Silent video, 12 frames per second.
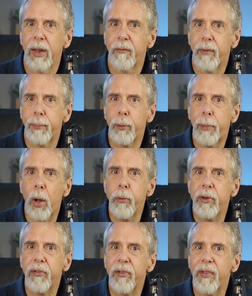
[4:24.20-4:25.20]
The
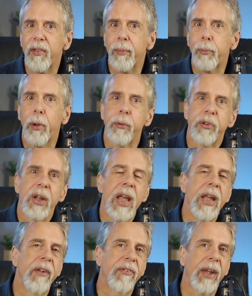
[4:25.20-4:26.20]
proponents of this approach
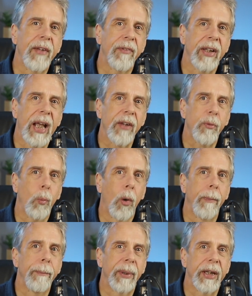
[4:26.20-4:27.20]
say that it has
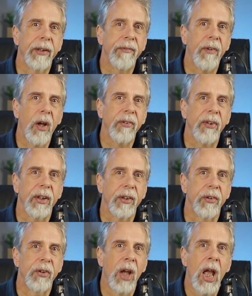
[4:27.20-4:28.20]
one big
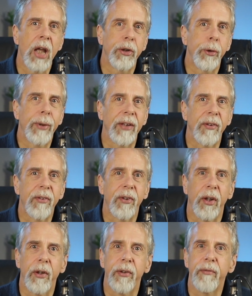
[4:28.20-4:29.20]
advantage. You get to
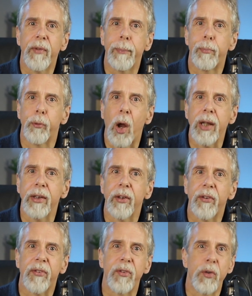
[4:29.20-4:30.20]
turn the
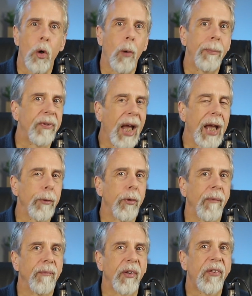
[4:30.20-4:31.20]
brightness knob down
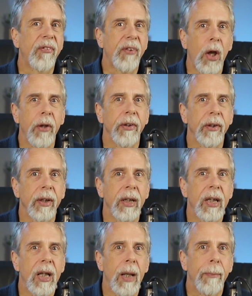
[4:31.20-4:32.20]
on the sun,
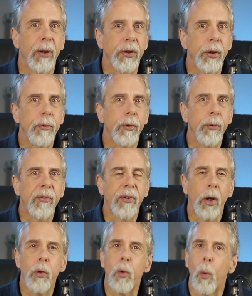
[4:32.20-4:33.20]
but you do
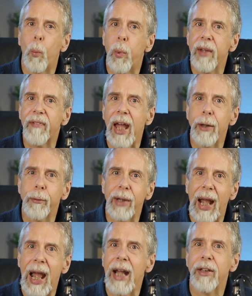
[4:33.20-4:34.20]
so without
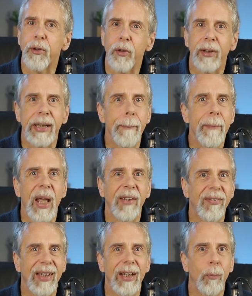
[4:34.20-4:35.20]
actually
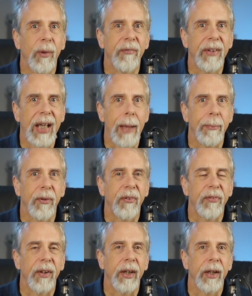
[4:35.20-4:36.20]
messing with the
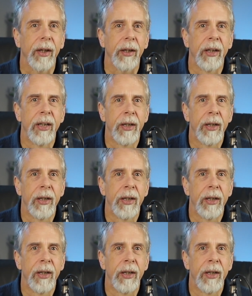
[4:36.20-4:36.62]
atmosphere.